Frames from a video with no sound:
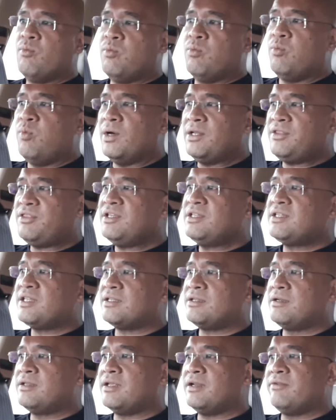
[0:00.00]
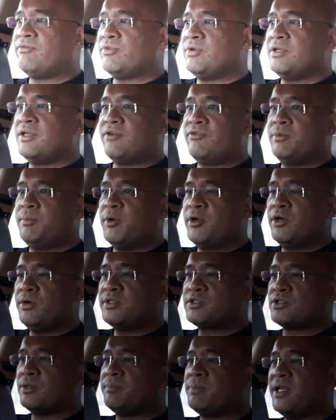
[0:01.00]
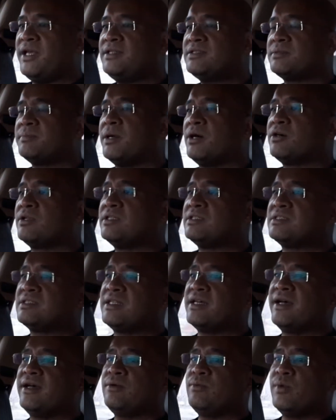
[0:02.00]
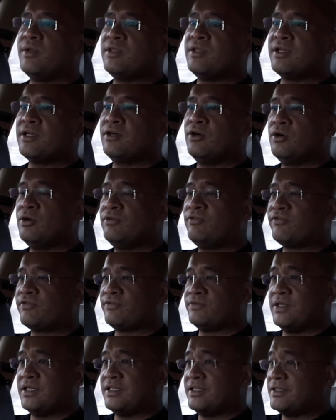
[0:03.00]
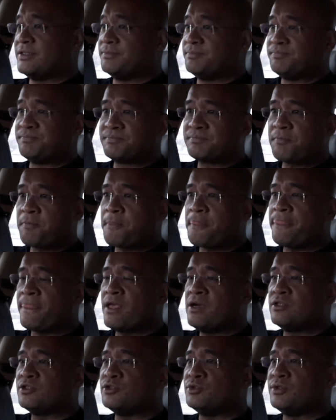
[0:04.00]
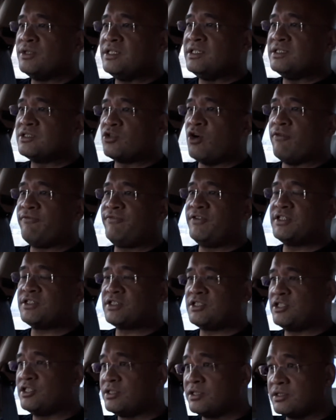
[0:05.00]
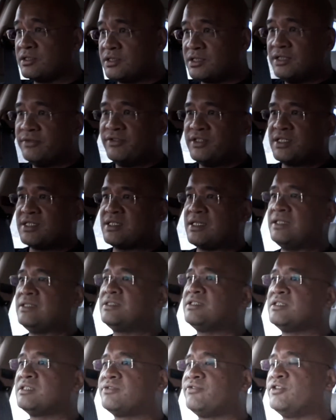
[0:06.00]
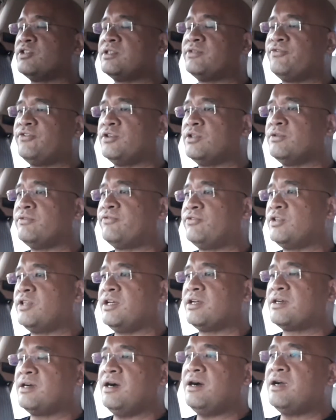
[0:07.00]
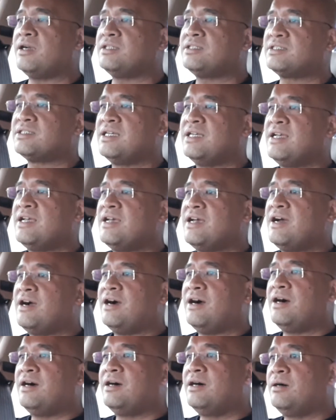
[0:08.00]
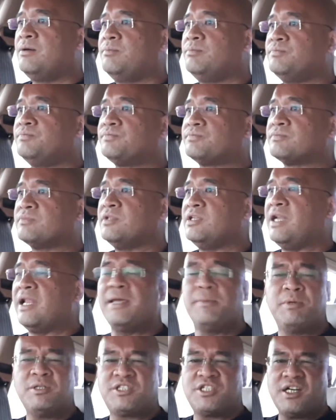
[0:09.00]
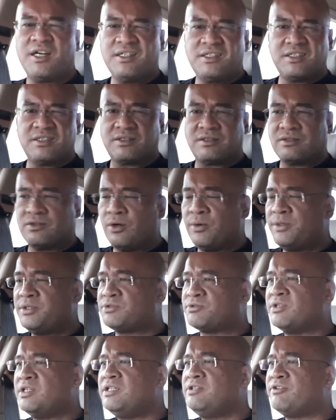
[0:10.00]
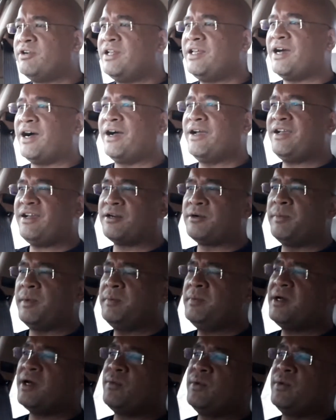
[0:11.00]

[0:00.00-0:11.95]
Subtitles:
One thing that everybody always complains about is that when they go to these official service centers for their cars, labor charge is always really high. I remember I